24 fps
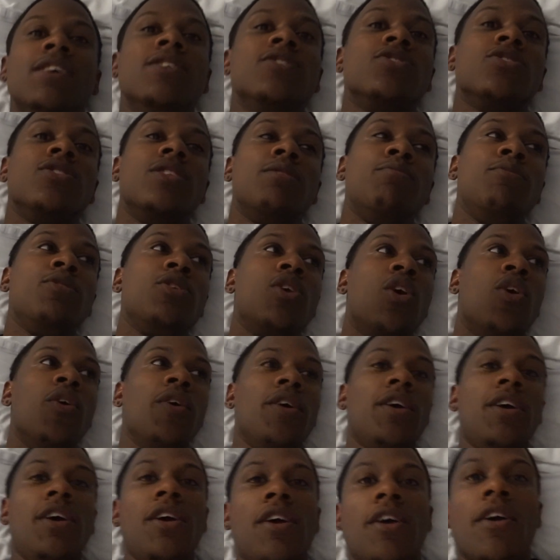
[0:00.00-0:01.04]
So let me go
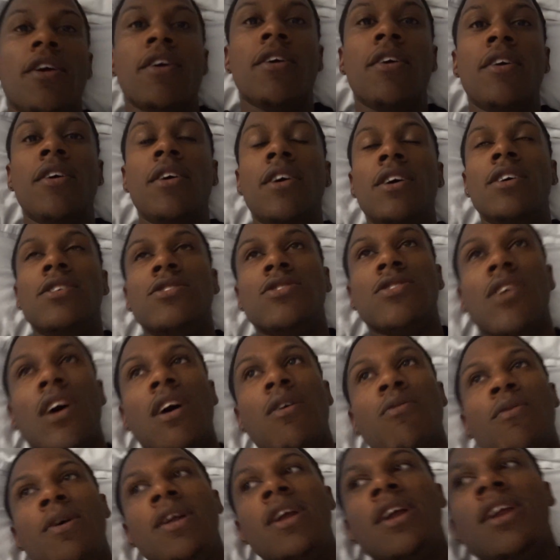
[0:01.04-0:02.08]
in here. So
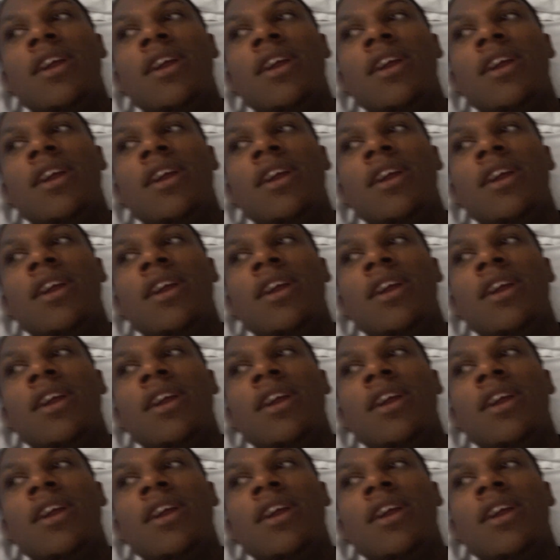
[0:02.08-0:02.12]
I went